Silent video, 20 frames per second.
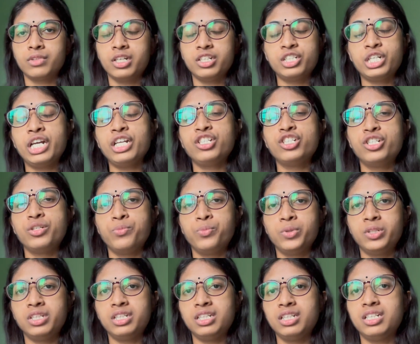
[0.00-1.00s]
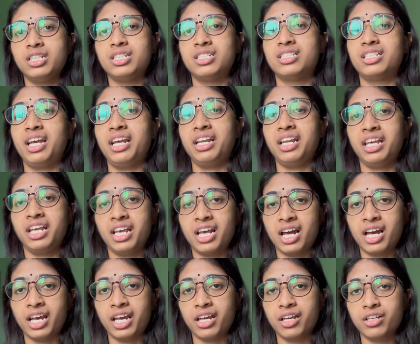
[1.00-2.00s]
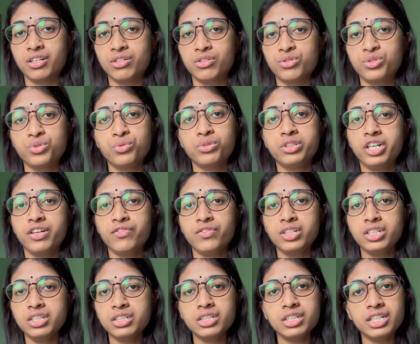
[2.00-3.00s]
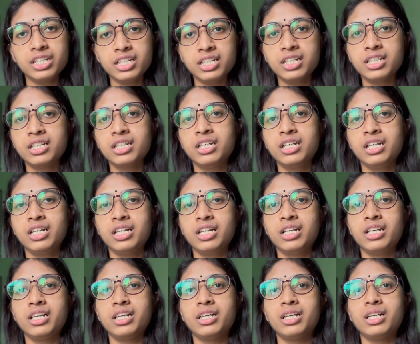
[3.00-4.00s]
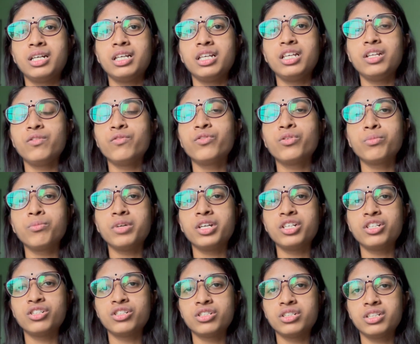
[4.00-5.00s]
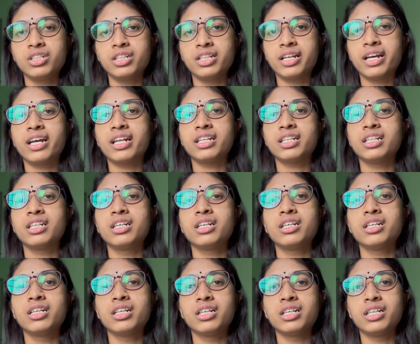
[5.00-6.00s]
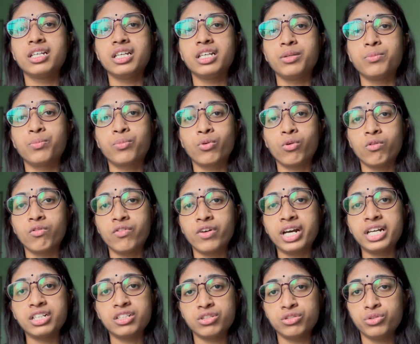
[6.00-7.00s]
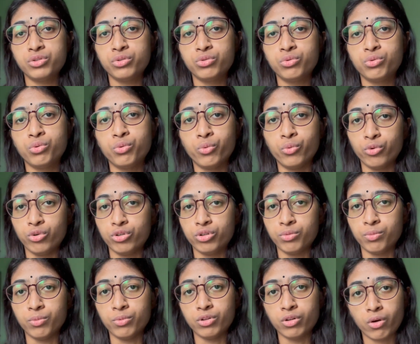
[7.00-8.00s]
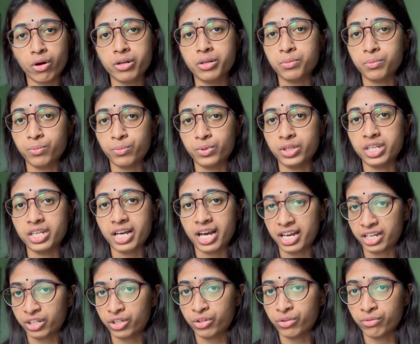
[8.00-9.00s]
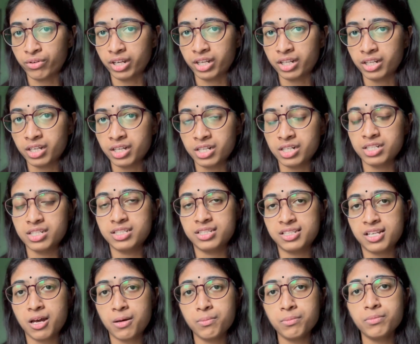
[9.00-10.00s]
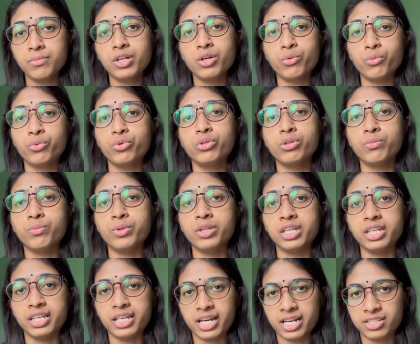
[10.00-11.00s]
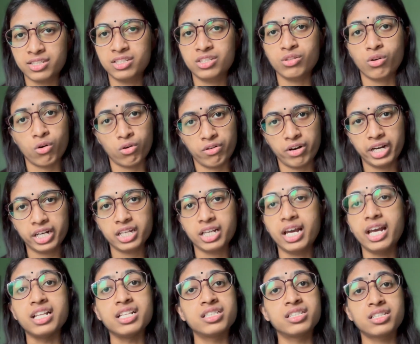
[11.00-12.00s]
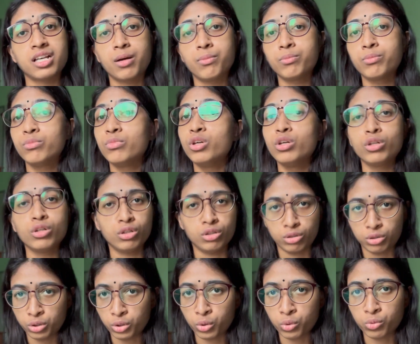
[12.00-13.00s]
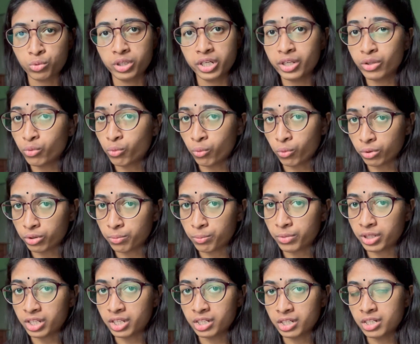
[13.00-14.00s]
ChatGPT is an AI, so definitely information that it provides you will not be accurate. Some will be yes, correct, and some no, it won't be.